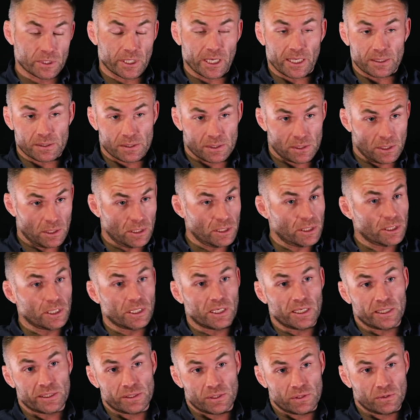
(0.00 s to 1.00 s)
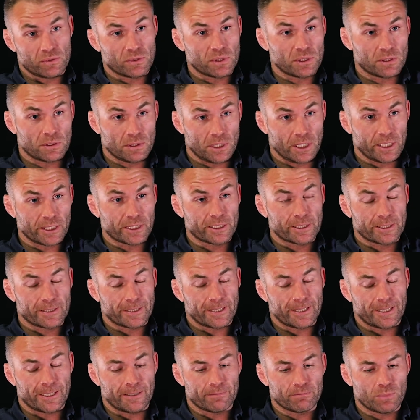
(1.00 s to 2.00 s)
against all the guys who were, like,
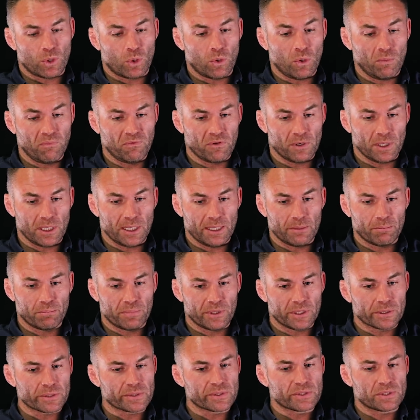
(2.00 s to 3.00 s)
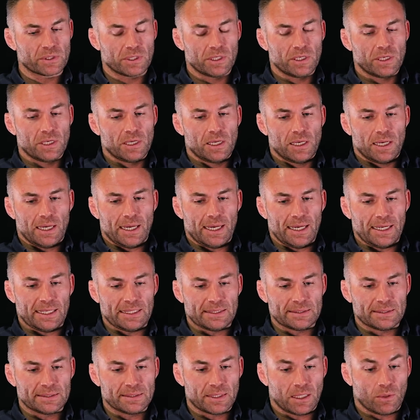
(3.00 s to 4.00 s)
hopeful Olympians.
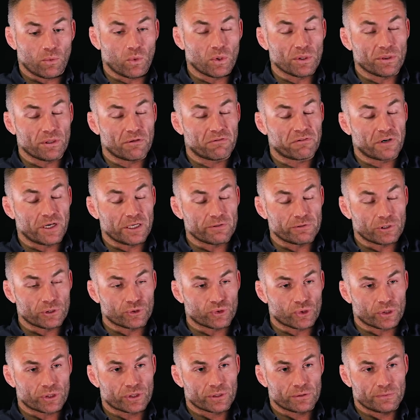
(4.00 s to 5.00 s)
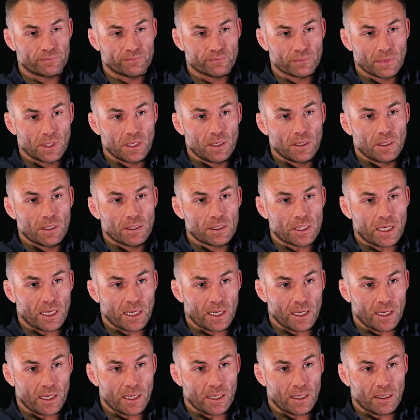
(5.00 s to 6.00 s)
And I won the 500,
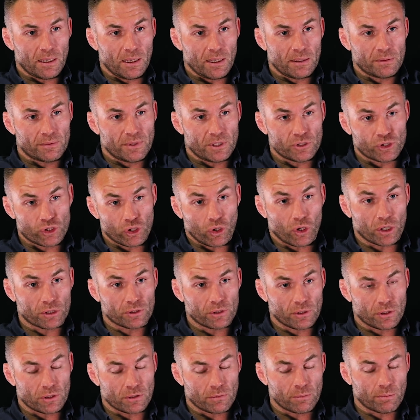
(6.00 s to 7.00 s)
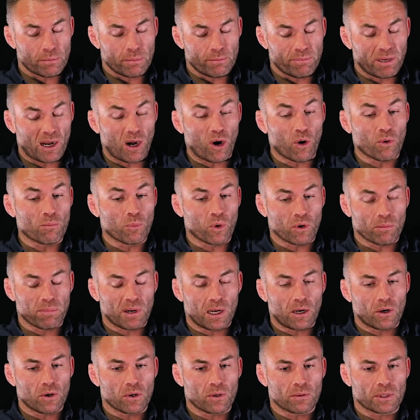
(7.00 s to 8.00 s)
the shorter, more
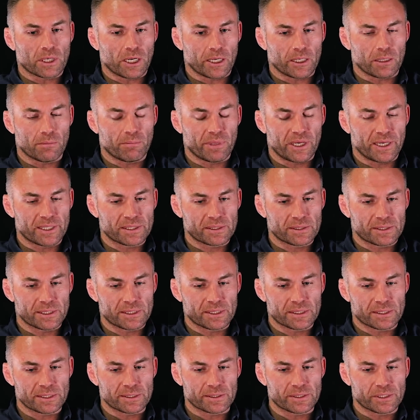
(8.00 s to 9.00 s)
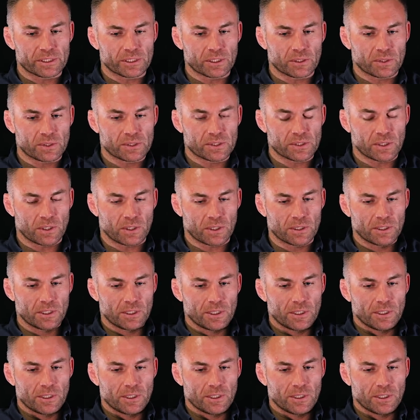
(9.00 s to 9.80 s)
power kind of base distance, you know. So